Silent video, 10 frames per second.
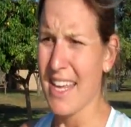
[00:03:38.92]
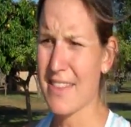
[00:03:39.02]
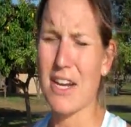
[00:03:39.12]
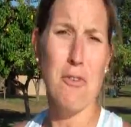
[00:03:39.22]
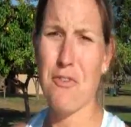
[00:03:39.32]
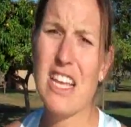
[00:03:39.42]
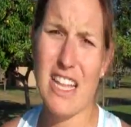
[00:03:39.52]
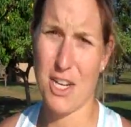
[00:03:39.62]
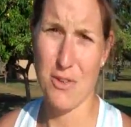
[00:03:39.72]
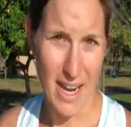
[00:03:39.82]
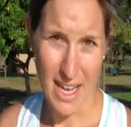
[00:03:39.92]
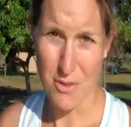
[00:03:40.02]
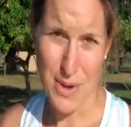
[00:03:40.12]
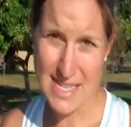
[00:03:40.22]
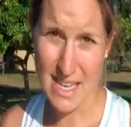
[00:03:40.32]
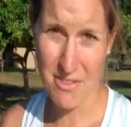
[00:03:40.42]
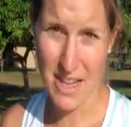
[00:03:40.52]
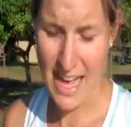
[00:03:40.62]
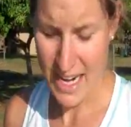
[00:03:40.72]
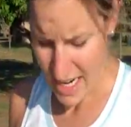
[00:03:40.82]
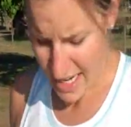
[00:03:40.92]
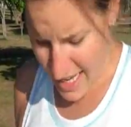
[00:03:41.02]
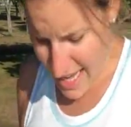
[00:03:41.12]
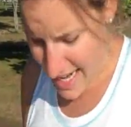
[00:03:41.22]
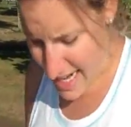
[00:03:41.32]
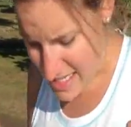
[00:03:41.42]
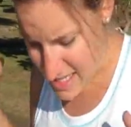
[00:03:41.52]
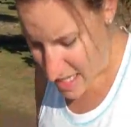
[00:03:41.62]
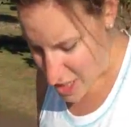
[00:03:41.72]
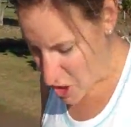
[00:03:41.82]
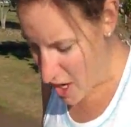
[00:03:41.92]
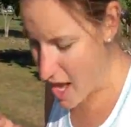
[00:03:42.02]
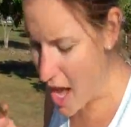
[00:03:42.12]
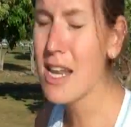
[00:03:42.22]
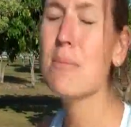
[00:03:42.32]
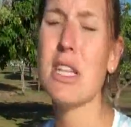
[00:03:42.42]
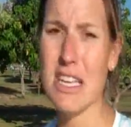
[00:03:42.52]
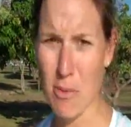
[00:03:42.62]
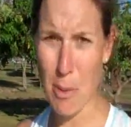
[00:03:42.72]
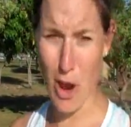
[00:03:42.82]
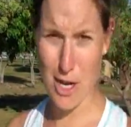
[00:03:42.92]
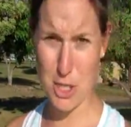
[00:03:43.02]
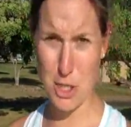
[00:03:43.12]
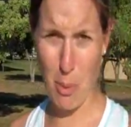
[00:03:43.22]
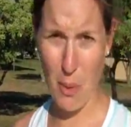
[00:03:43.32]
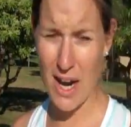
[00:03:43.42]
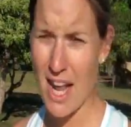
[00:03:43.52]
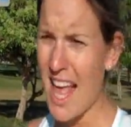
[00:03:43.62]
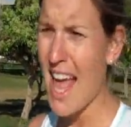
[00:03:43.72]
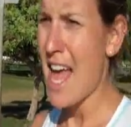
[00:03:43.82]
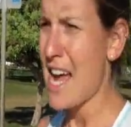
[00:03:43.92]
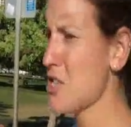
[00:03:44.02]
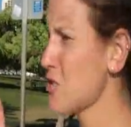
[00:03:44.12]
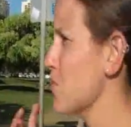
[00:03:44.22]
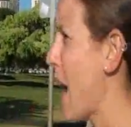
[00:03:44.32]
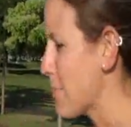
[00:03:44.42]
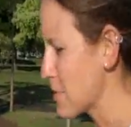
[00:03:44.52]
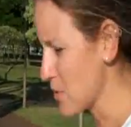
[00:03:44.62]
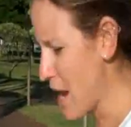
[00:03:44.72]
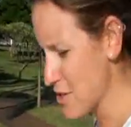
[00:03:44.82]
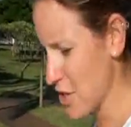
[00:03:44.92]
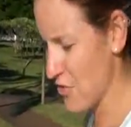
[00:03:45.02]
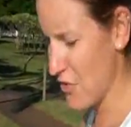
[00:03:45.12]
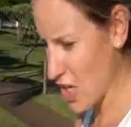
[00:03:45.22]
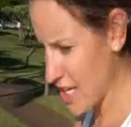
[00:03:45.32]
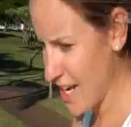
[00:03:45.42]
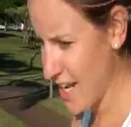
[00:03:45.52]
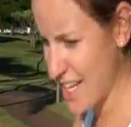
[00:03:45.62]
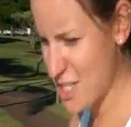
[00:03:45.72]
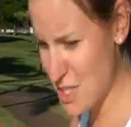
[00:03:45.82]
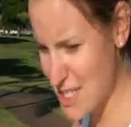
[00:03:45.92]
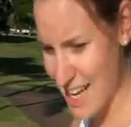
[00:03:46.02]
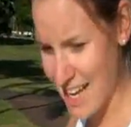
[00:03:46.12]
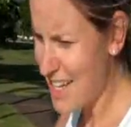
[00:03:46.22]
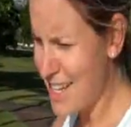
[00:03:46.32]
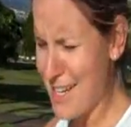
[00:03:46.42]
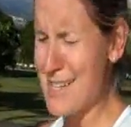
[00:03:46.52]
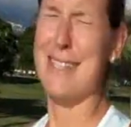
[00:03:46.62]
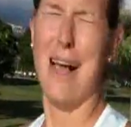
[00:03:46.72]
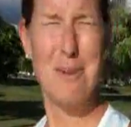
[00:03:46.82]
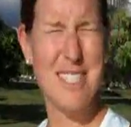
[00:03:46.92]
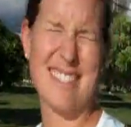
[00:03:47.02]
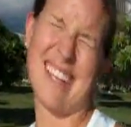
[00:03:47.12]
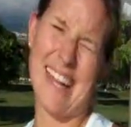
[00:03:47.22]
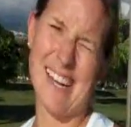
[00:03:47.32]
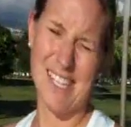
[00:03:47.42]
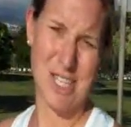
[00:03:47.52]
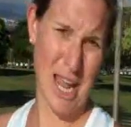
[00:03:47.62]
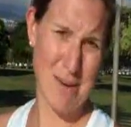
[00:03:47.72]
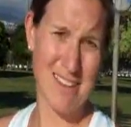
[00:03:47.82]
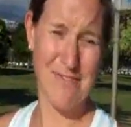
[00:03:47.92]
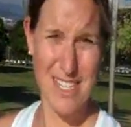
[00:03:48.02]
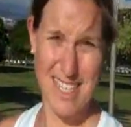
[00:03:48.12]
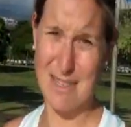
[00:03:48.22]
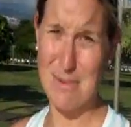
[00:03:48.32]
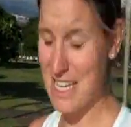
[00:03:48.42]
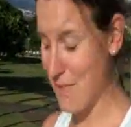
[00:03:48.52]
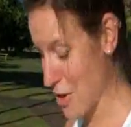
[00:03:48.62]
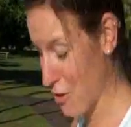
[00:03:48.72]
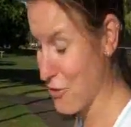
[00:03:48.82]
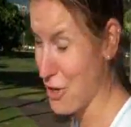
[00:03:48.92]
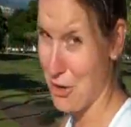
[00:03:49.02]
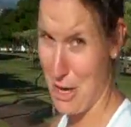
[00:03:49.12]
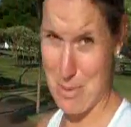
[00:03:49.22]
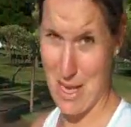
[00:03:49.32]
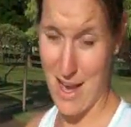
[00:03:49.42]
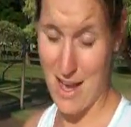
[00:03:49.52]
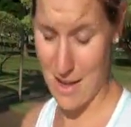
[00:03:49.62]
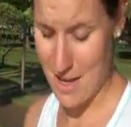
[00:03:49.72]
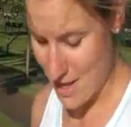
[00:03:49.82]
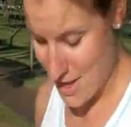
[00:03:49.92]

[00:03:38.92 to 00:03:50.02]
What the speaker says: yet they don't feel like you're running in a racing flat. It has such unbelievable arch support. It just wraps around your foot. It's just like, almost kind of cliche, but it feels like someone's giving your foot a great big hug.